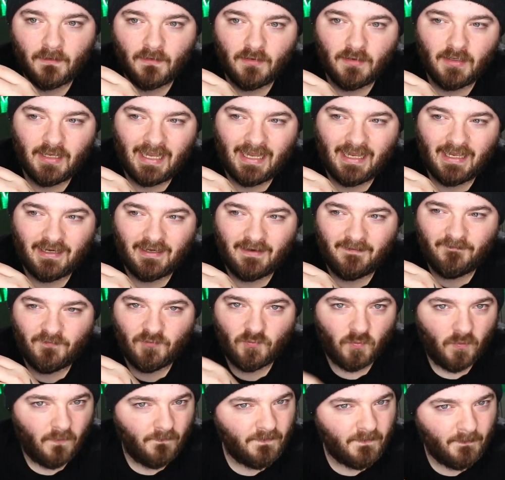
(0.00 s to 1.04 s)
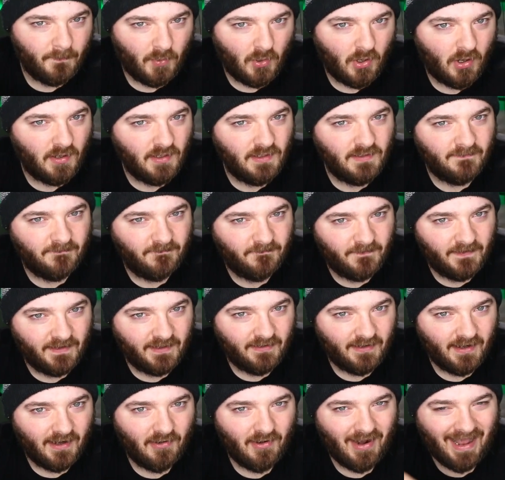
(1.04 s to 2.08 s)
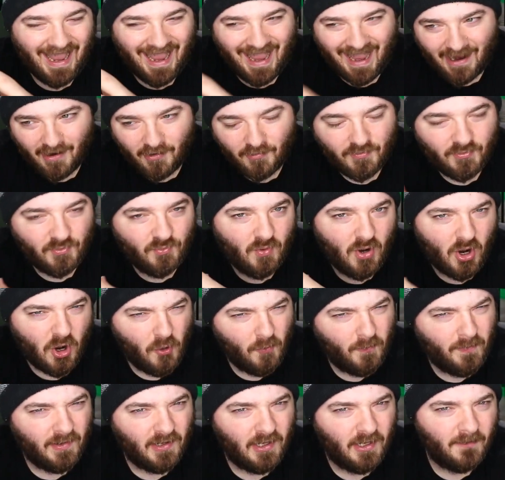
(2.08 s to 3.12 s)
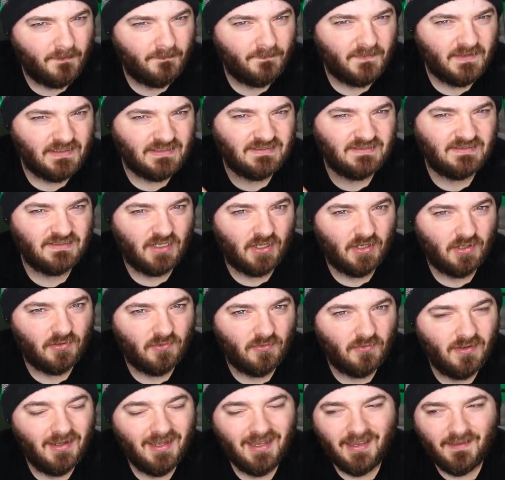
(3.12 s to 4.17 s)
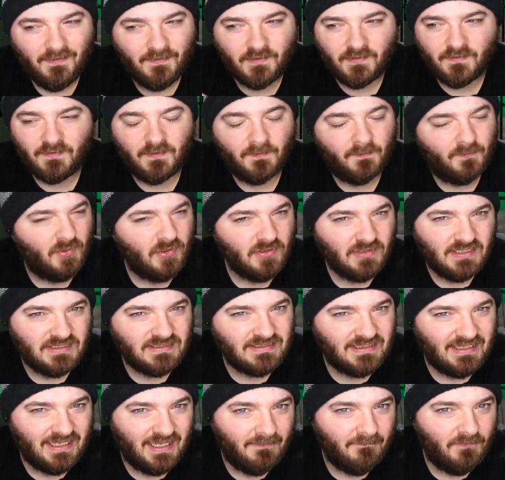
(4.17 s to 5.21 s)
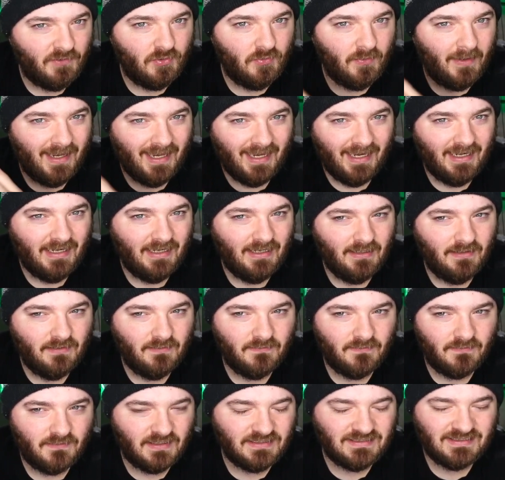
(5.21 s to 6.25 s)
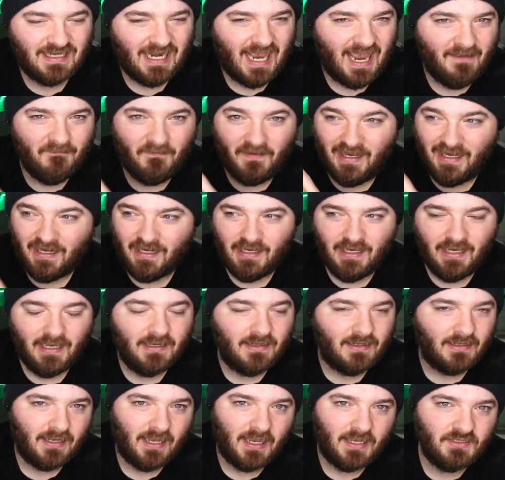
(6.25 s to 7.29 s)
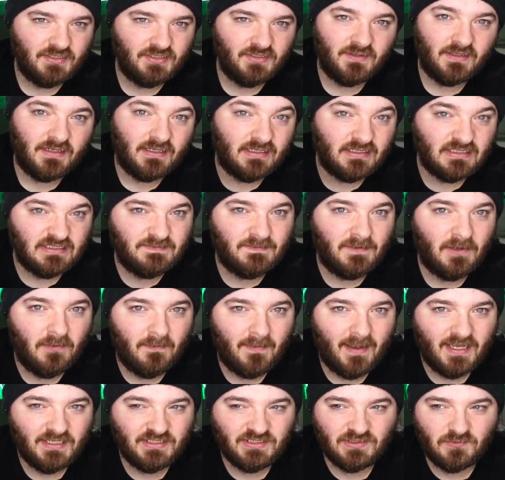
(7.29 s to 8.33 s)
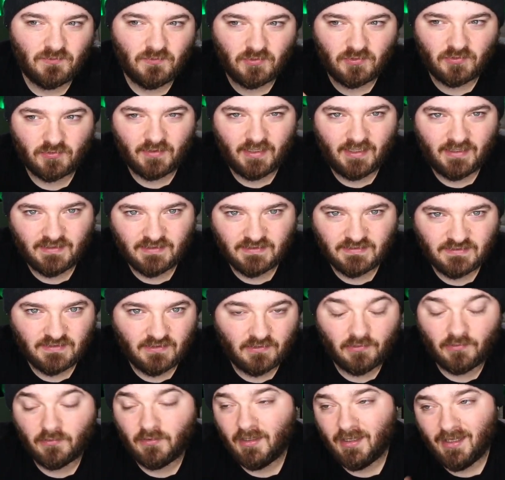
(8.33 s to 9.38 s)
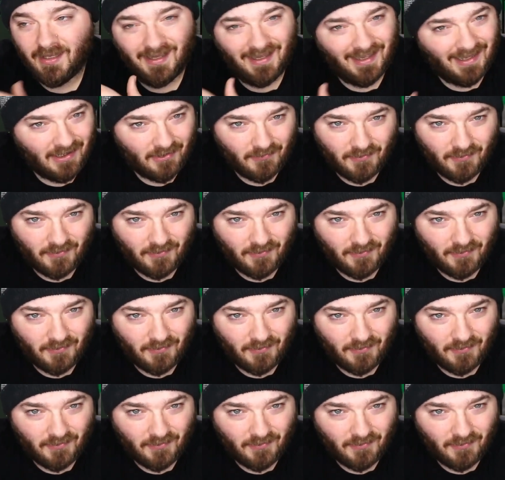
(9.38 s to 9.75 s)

And if you want the party to figure out how to open up this tunnel, the book doesn't have any indication that a dispel magic will create this tunnel. And